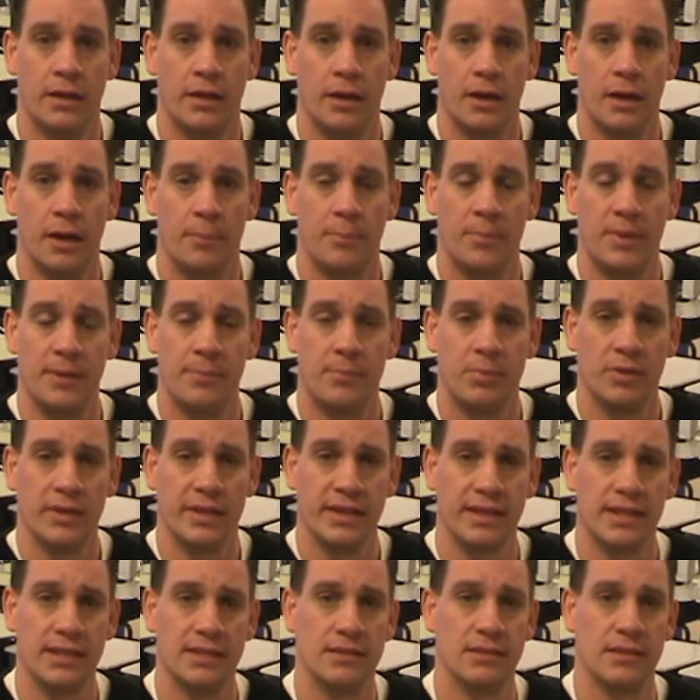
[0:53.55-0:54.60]
uh, people in
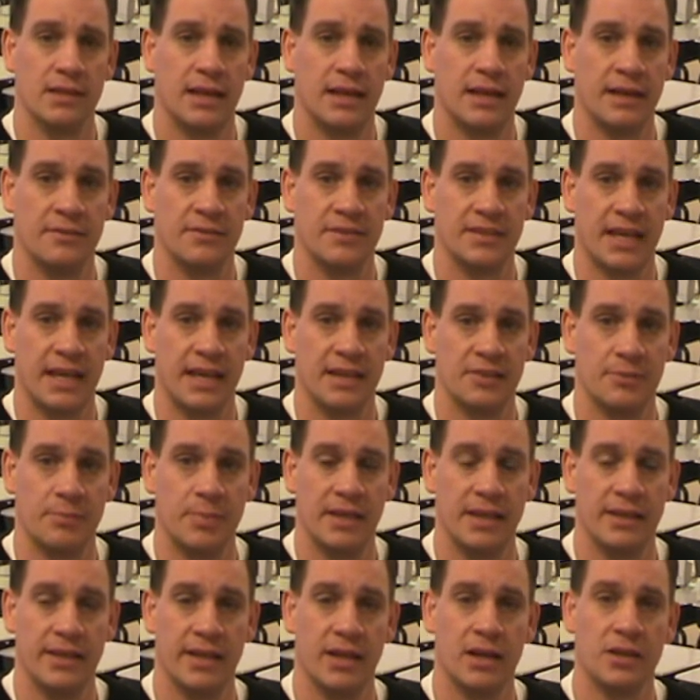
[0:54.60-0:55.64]
kids' lives as
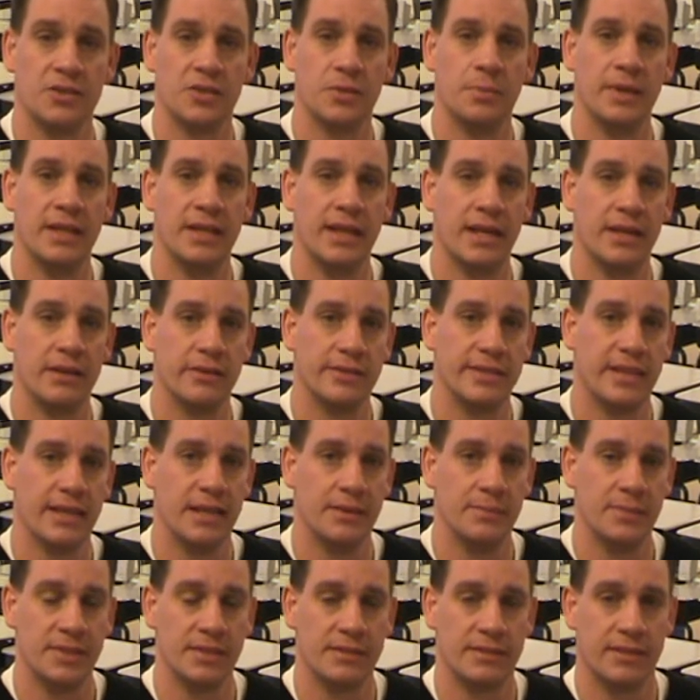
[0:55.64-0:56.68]
being the ultimate
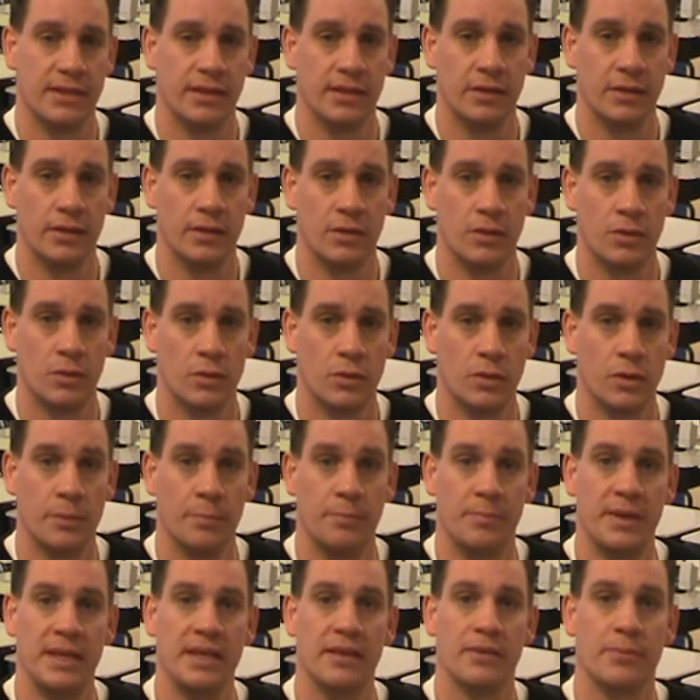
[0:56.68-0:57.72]
entertainment center, or
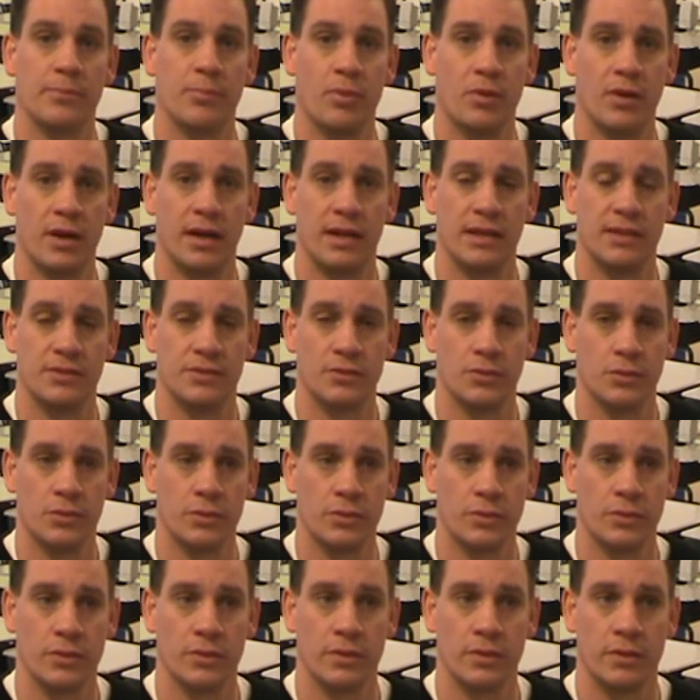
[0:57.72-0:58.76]
be the prize,
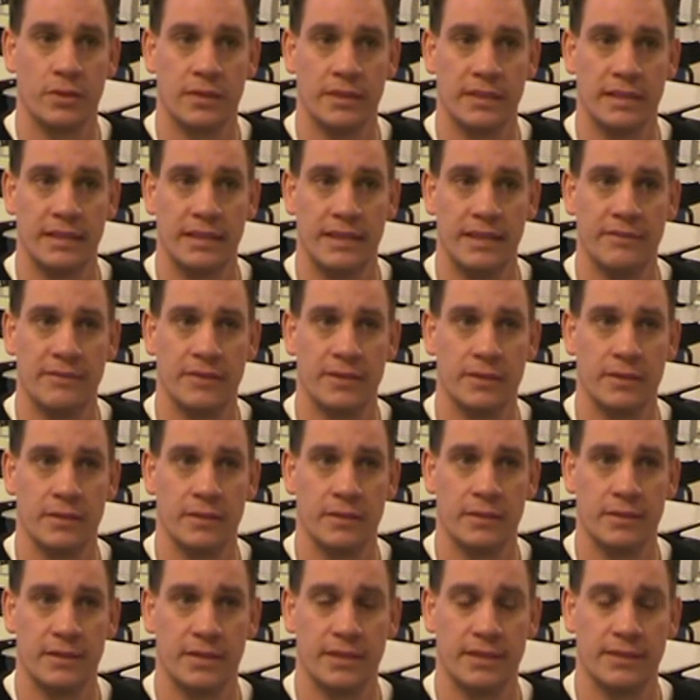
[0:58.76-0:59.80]
or
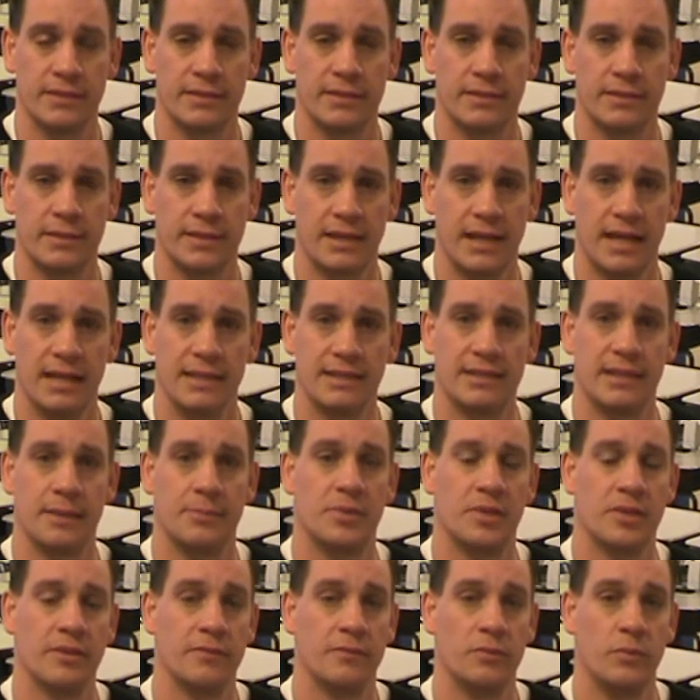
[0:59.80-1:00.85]
even this
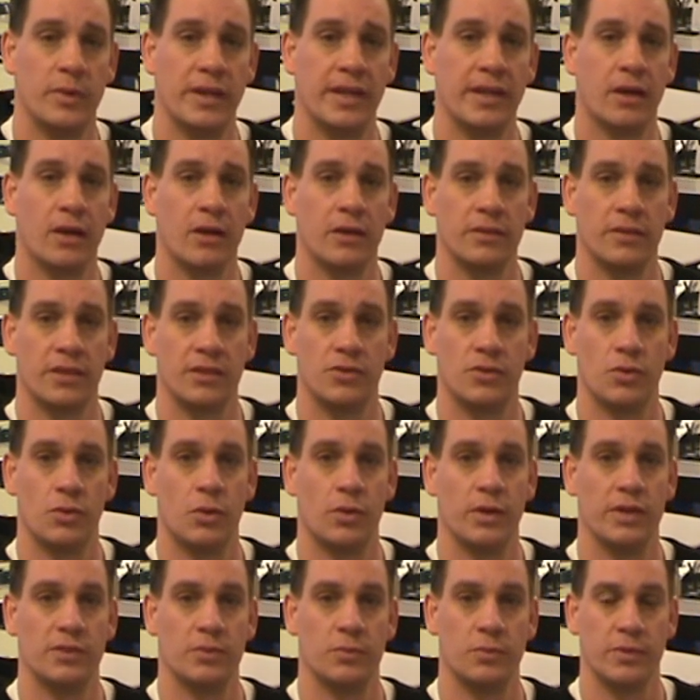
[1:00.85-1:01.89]
concept of we are the
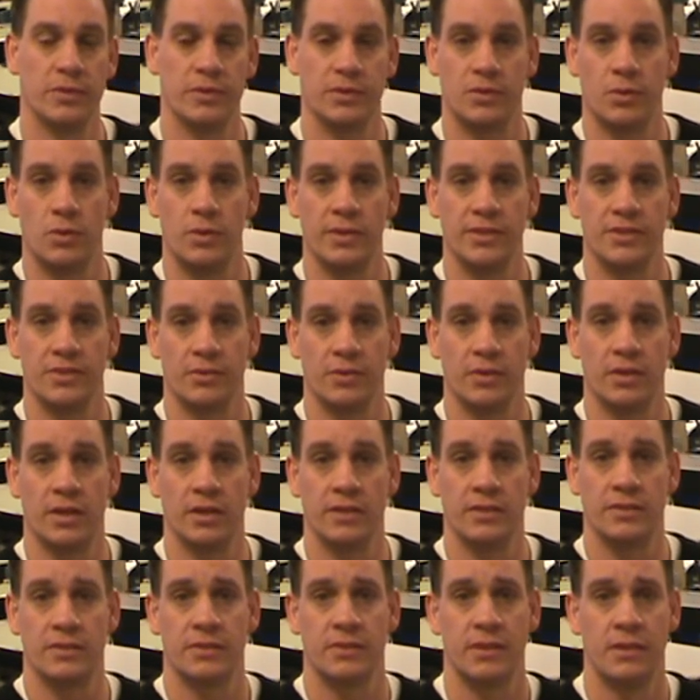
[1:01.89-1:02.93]
toys, we're Toys R
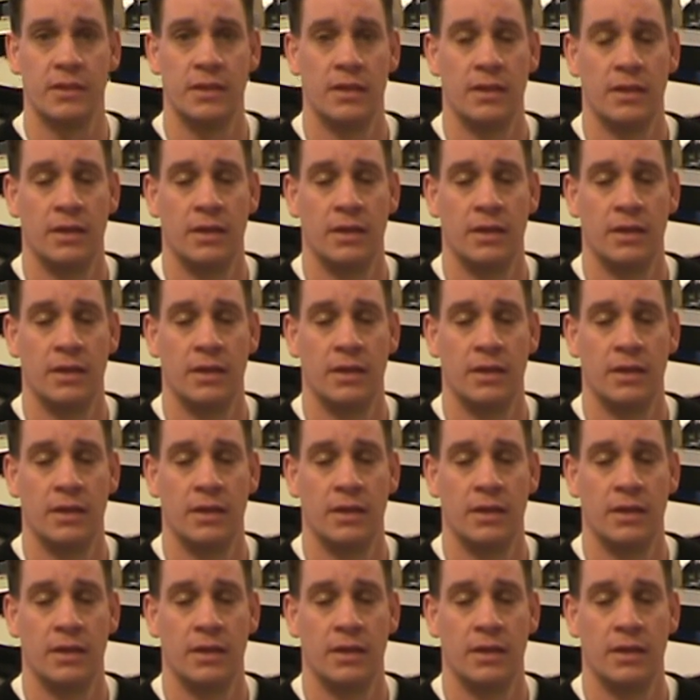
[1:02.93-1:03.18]
Us.